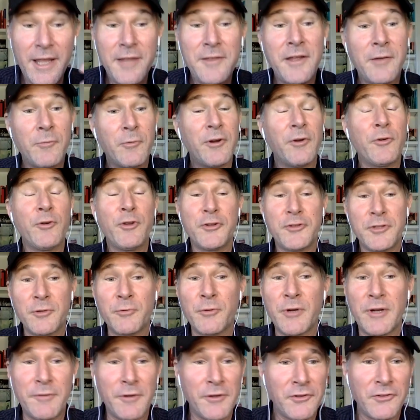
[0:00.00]
And that we're using
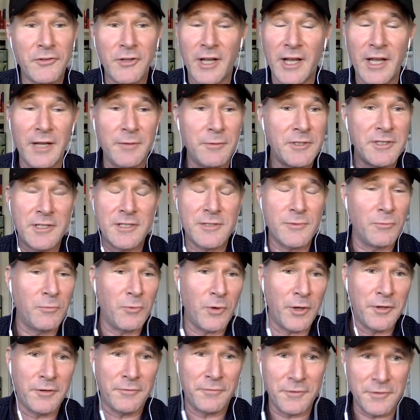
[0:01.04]
Riverside, which does a
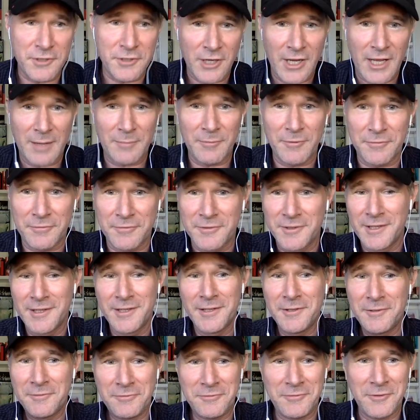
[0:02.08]
wonderful job of
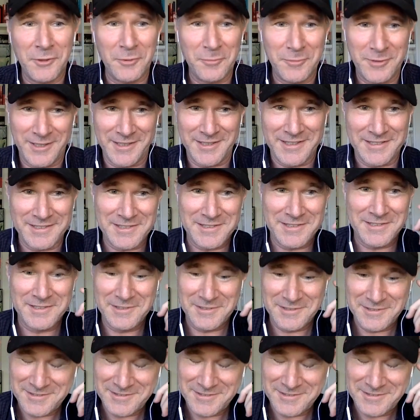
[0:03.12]
filming us.